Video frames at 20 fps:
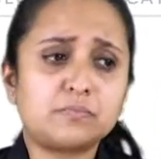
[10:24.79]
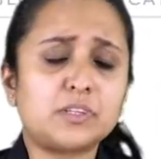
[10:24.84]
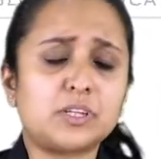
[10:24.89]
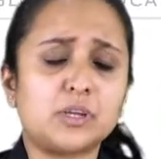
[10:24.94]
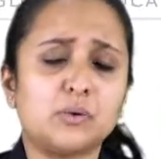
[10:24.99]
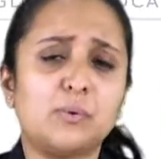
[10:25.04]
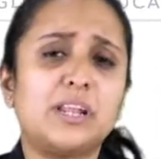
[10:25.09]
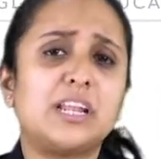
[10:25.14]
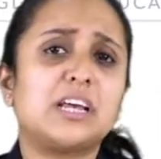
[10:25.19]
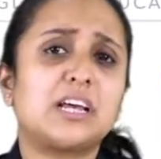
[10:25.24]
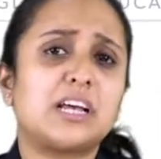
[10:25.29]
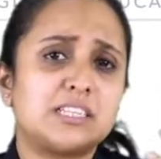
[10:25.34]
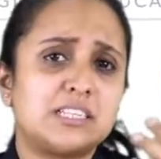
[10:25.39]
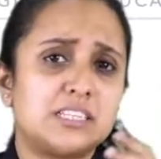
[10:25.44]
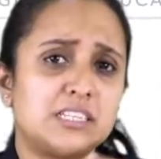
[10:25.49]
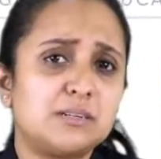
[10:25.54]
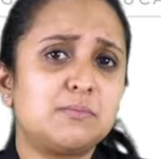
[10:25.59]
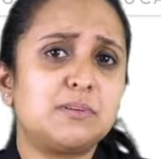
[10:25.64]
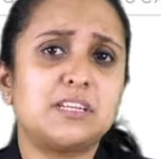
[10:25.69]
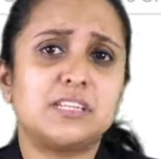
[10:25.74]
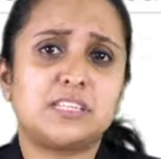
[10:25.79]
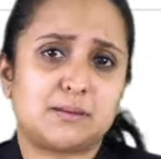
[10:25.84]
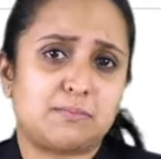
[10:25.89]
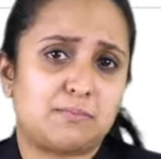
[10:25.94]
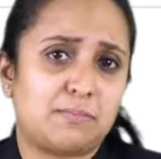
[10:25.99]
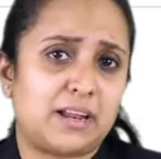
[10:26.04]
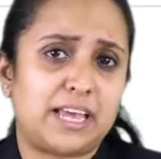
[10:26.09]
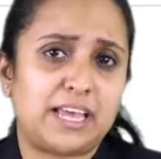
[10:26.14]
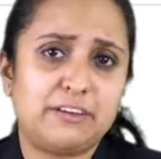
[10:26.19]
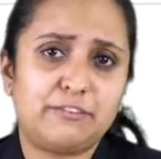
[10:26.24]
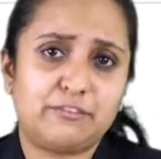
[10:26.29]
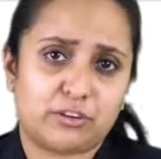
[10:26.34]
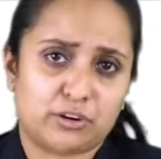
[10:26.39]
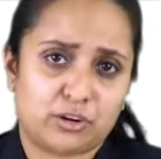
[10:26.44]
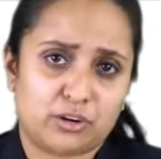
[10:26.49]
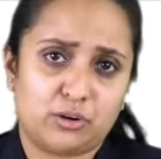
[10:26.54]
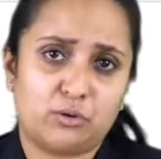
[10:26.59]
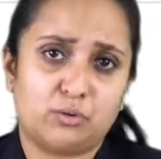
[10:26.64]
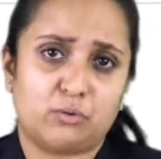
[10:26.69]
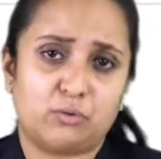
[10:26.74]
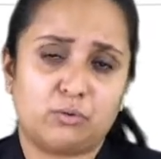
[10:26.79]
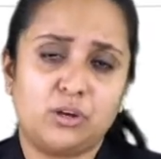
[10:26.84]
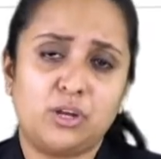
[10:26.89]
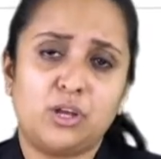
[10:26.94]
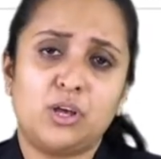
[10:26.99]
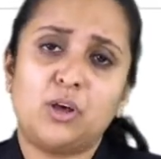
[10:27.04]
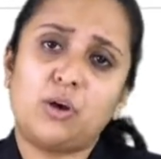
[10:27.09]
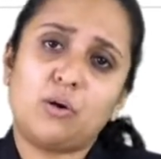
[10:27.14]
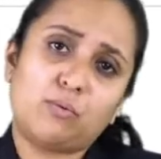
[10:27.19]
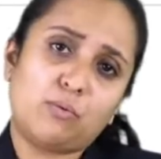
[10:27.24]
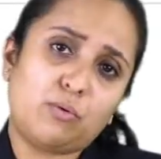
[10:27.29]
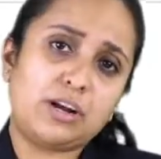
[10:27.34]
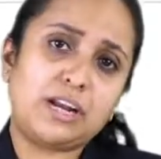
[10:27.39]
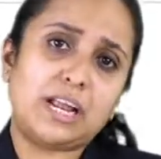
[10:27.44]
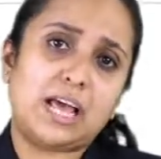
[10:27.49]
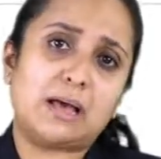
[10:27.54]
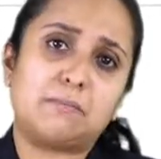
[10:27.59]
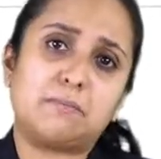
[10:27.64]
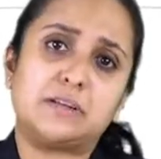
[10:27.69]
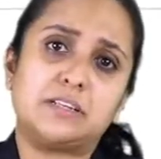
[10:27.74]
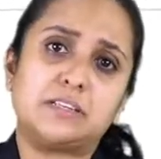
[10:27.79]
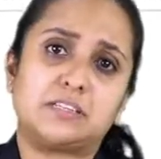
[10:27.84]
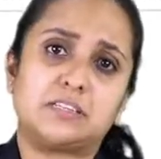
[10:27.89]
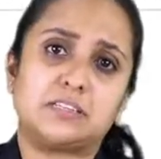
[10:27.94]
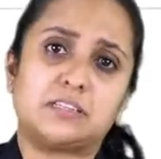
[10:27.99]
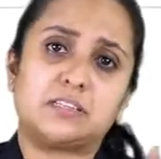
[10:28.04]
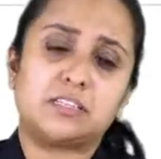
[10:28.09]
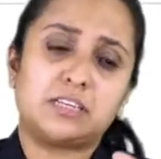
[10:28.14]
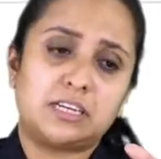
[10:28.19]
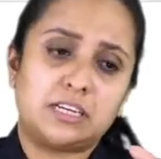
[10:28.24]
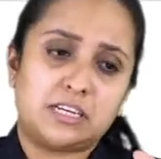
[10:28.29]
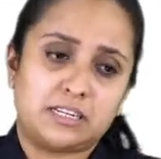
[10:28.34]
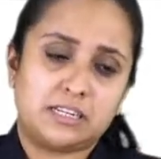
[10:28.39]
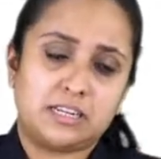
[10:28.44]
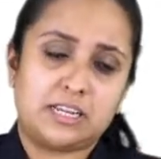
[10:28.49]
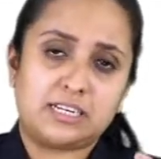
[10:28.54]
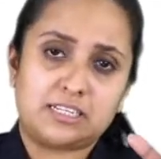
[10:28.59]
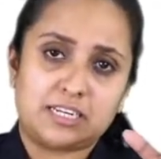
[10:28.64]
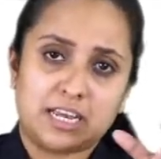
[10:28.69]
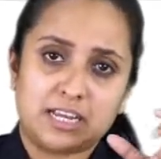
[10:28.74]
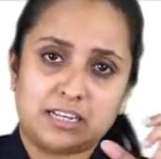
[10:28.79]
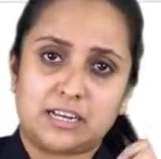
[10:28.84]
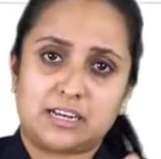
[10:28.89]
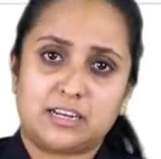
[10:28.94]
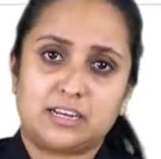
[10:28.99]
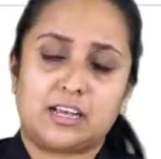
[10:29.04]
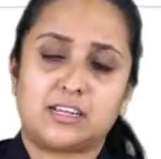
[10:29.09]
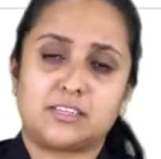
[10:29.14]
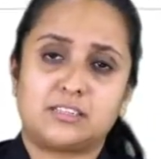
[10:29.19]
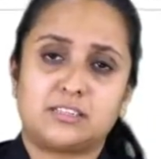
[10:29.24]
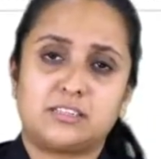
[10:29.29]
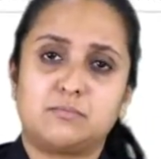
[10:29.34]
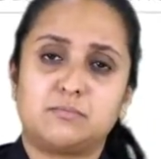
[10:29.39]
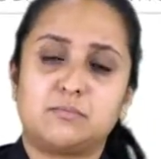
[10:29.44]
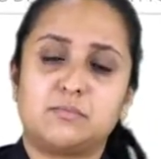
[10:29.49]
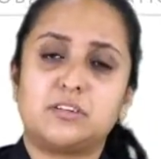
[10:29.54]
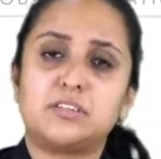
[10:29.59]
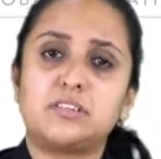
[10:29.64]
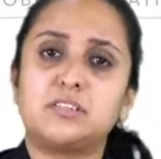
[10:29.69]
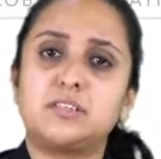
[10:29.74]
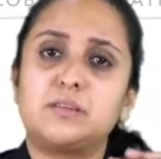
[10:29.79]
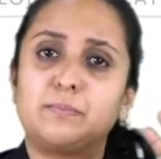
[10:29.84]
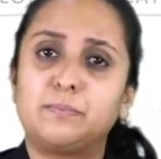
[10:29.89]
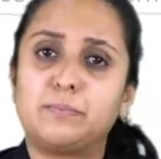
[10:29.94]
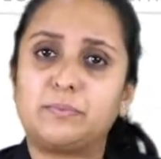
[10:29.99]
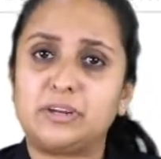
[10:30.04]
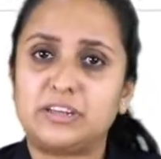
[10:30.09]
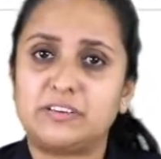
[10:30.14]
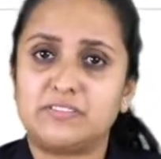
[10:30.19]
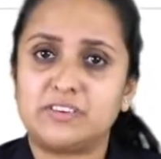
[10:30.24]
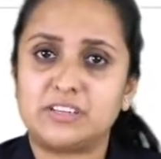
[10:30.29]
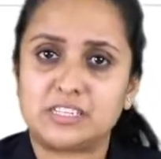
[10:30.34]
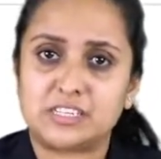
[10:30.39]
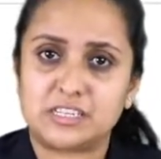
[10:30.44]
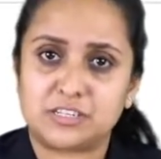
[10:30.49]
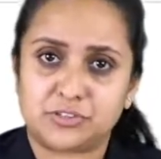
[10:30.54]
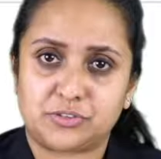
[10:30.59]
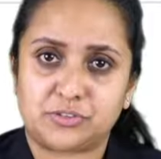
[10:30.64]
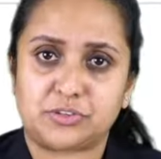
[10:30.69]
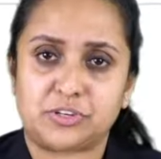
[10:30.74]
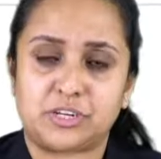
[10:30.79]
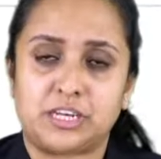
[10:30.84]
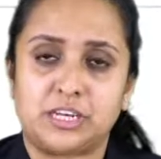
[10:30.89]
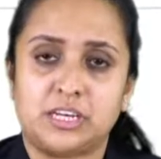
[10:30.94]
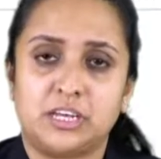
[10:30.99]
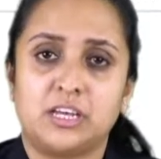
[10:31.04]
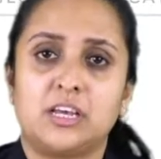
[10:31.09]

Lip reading: When a customer is applying for a loan, what happens is they take that customer's previous history,